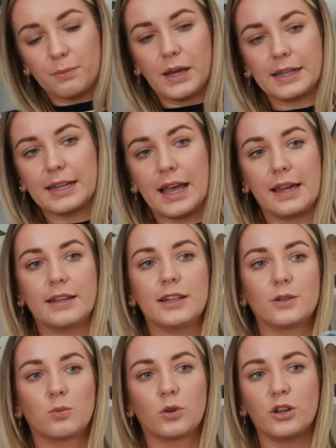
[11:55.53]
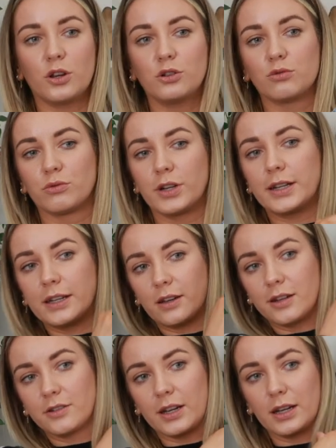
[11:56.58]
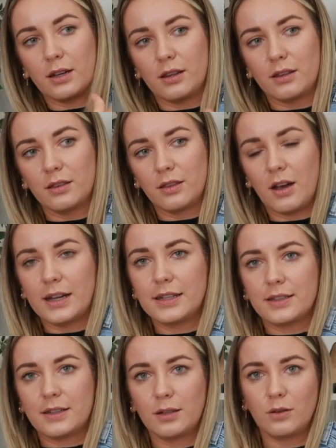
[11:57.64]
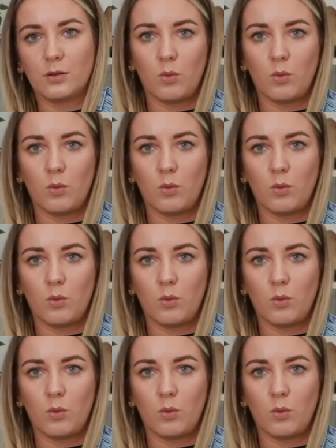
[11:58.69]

Again, it's one of those really nice like light